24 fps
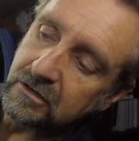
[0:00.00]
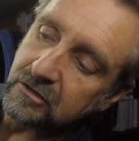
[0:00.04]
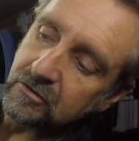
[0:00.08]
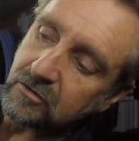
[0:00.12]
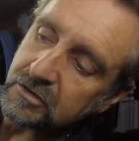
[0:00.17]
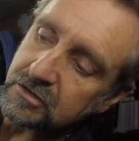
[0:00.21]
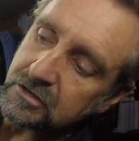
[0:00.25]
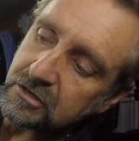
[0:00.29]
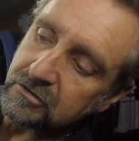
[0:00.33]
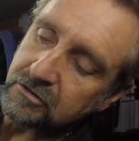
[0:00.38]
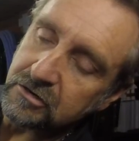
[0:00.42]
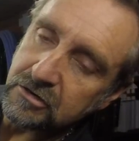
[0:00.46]

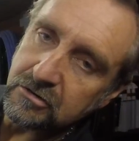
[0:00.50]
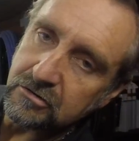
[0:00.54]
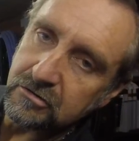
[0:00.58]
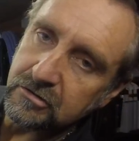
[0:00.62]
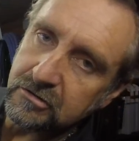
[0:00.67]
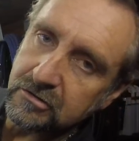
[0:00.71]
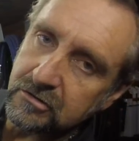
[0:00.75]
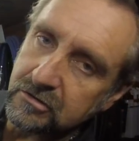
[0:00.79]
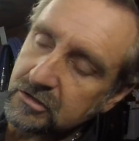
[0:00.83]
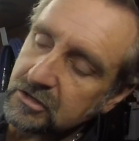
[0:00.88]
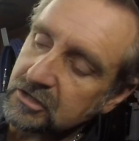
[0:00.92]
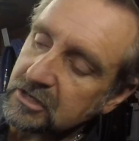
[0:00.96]
quite a crude
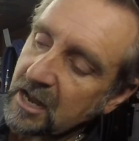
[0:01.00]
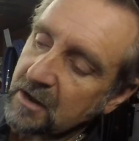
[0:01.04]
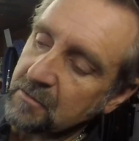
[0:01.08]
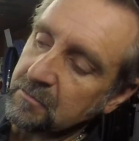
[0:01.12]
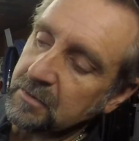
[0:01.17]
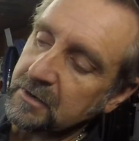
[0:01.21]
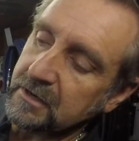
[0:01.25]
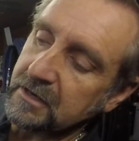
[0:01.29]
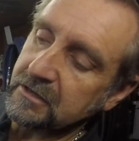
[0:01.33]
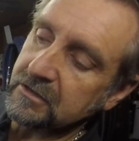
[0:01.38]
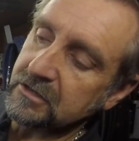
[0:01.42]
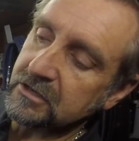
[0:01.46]

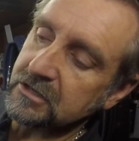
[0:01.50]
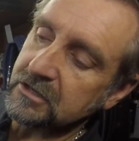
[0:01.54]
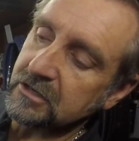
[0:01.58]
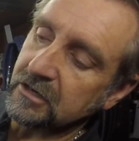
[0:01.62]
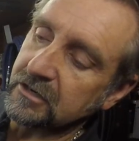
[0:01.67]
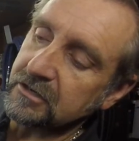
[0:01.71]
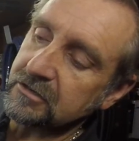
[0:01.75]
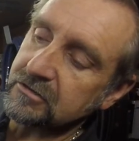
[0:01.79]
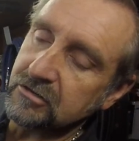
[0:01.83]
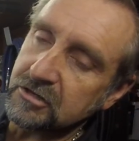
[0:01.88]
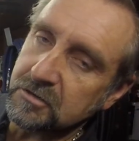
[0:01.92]
stamping in the side,